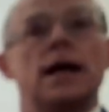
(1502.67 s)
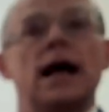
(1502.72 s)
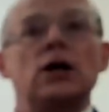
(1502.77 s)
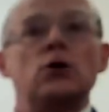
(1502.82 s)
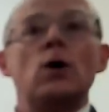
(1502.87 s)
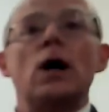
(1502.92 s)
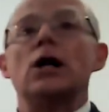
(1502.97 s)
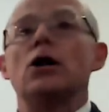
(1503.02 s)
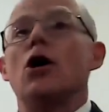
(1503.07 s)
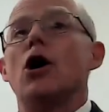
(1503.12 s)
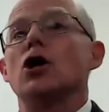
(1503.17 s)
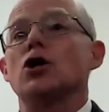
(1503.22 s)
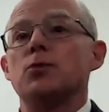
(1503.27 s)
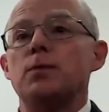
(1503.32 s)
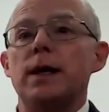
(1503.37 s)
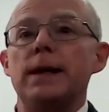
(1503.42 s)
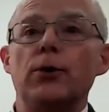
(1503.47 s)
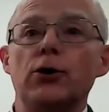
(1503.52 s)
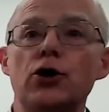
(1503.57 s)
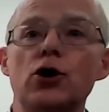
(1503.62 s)
That's what lost
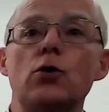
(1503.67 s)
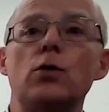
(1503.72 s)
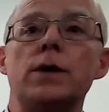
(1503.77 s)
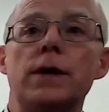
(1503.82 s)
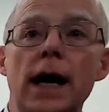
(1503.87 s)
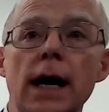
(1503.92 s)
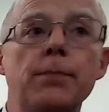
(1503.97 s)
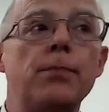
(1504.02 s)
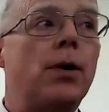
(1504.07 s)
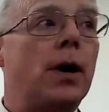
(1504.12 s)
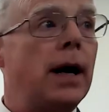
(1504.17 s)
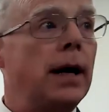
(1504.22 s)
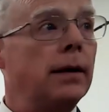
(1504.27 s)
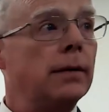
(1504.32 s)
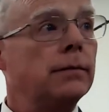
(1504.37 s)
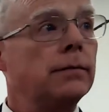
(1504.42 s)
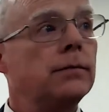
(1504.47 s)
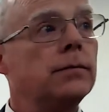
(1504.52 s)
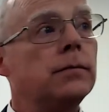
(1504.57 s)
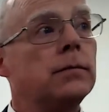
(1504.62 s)
people do when they pray.
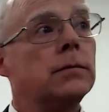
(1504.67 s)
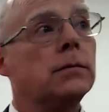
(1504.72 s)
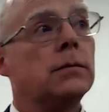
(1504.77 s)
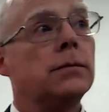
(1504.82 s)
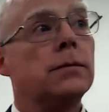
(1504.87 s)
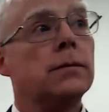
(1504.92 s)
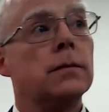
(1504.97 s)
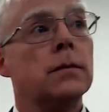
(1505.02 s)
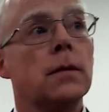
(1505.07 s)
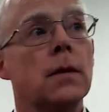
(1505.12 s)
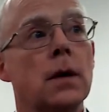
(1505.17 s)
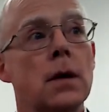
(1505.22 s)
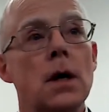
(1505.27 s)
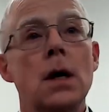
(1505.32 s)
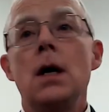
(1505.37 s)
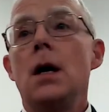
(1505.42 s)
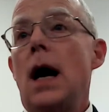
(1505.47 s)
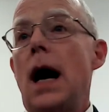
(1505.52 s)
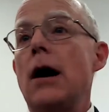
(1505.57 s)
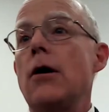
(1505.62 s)

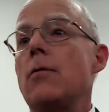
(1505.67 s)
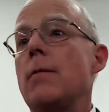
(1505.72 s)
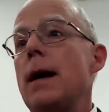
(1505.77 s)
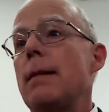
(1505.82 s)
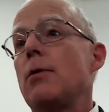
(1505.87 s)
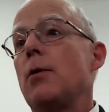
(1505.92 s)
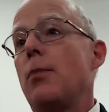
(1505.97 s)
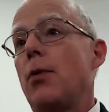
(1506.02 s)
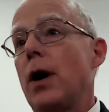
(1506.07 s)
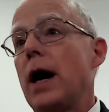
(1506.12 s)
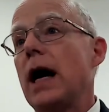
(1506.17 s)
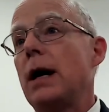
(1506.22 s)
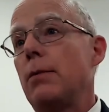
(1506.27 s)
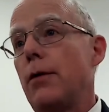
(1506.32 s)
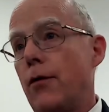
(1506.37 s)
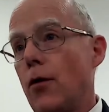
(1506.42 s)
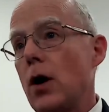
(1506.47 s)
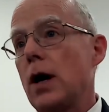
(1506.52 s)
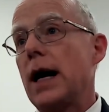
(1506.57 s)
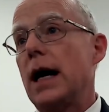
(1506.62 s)
I remember praying
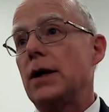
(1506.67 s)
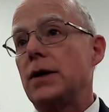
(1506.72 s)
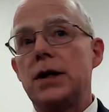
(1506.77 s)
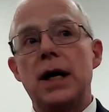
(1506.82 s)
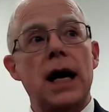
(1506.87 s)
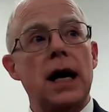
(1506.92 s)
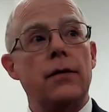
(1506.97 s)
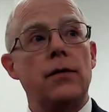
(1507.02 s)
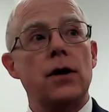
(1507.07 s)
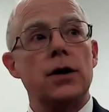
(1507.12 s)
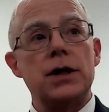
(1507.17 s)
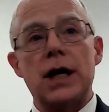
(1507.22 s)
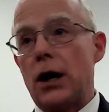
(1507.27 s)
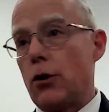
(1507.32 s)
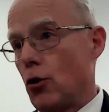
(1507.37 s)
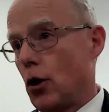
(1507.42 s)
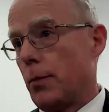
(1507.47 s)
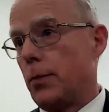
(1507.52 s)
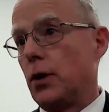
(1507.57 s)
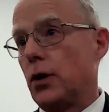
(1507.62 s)
before I got saved because I
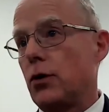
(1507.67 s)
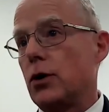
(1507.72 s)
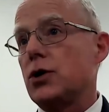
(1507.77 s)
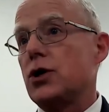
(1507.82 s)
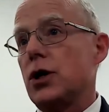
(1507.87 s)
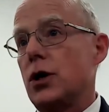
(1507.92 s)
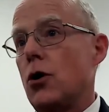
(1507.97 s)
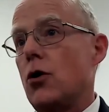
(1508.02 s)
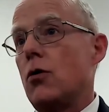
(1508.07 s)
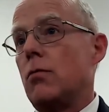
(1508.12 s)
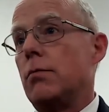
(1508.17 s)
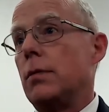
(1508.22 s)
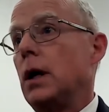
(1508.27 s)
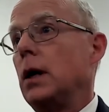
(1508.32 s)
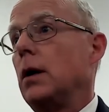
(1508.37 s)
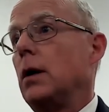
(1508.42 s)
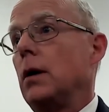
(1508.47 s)
grew up in a Christian home.